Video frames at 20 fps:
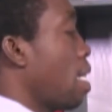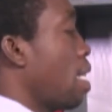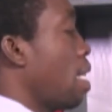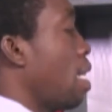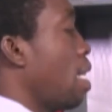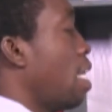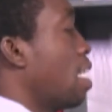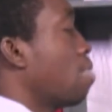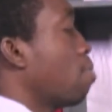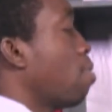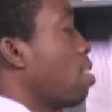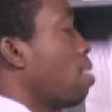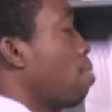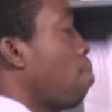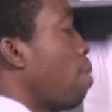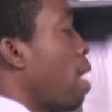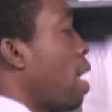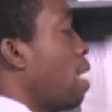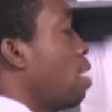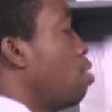Let's
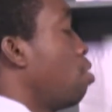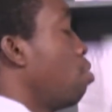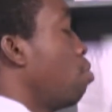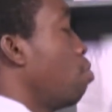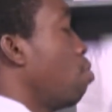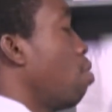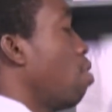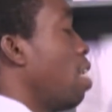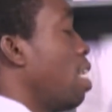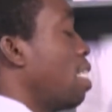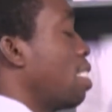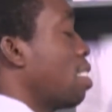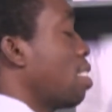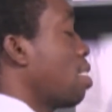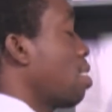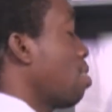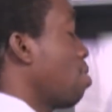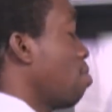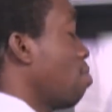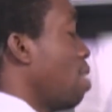multiply through, or let's
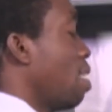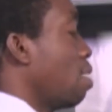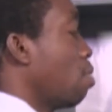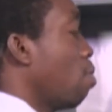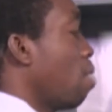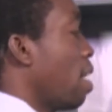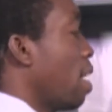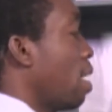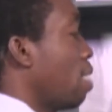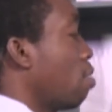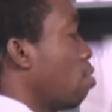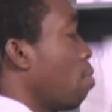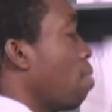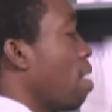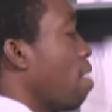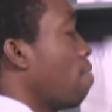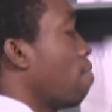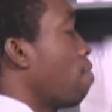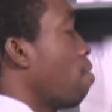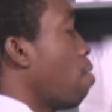go ahead. So we
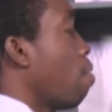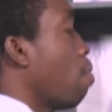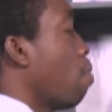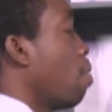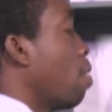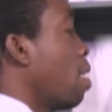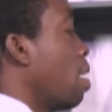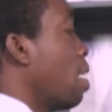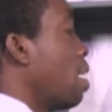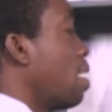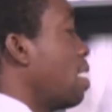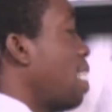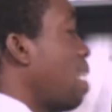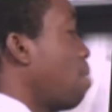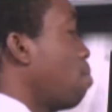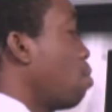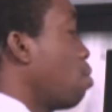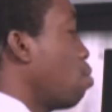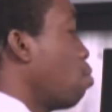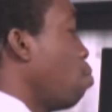have 4
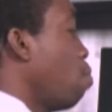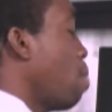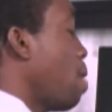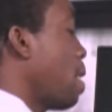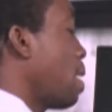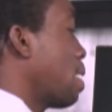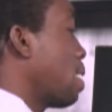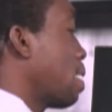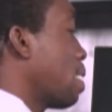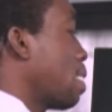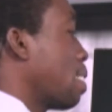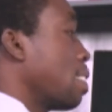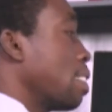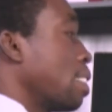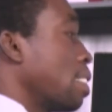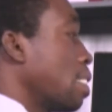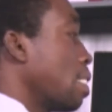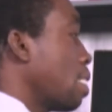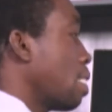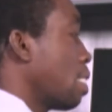times 2x
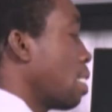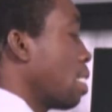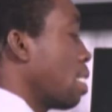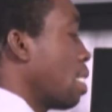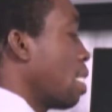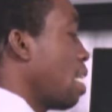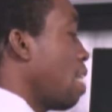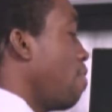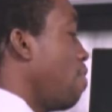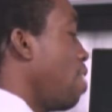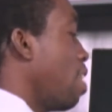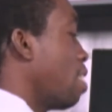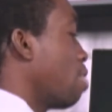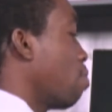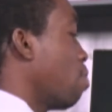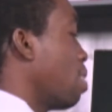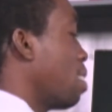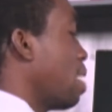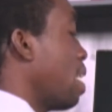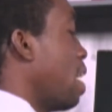giving us
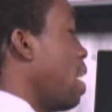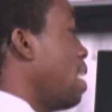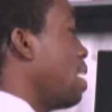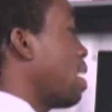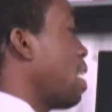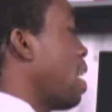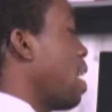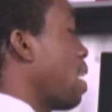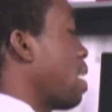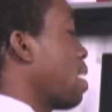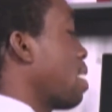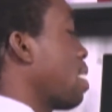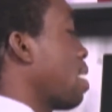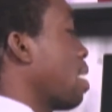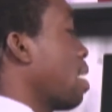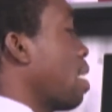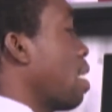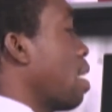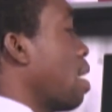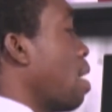what? 8x
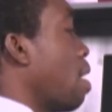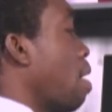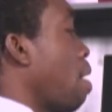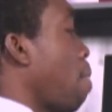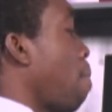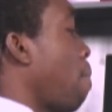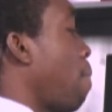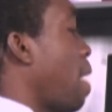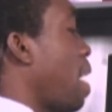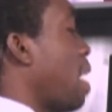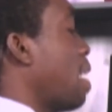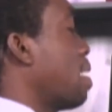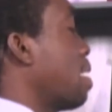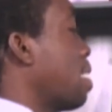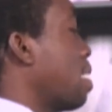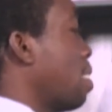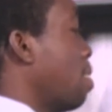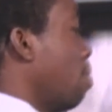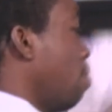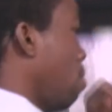plus
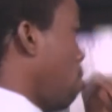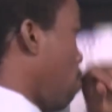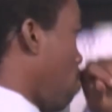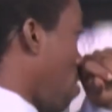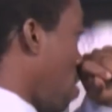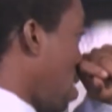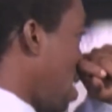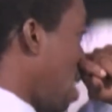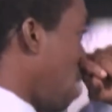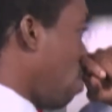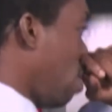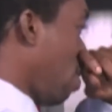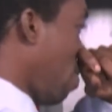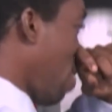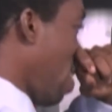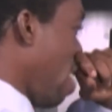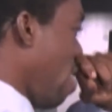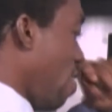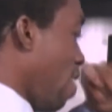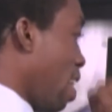4 times
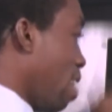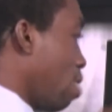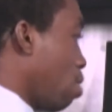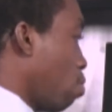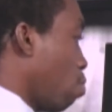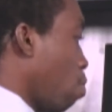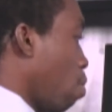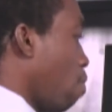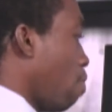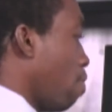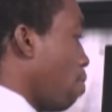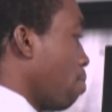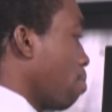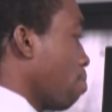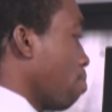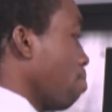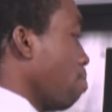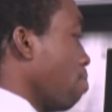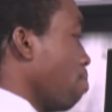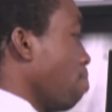3 giving us 12.
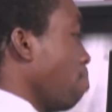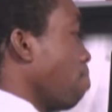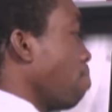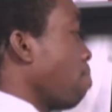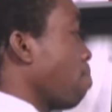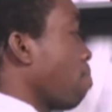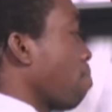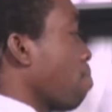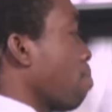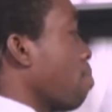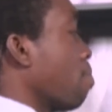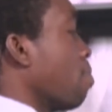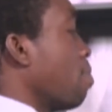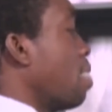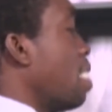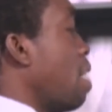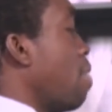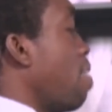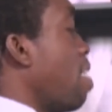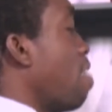
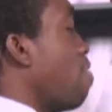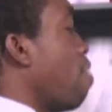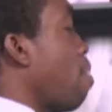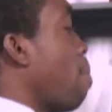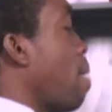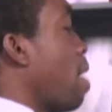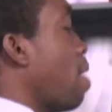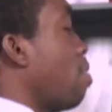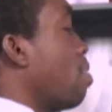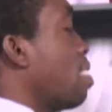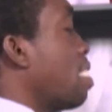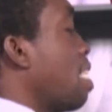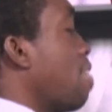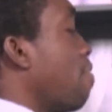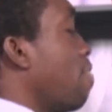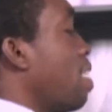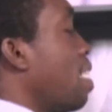Then we have a minus 7.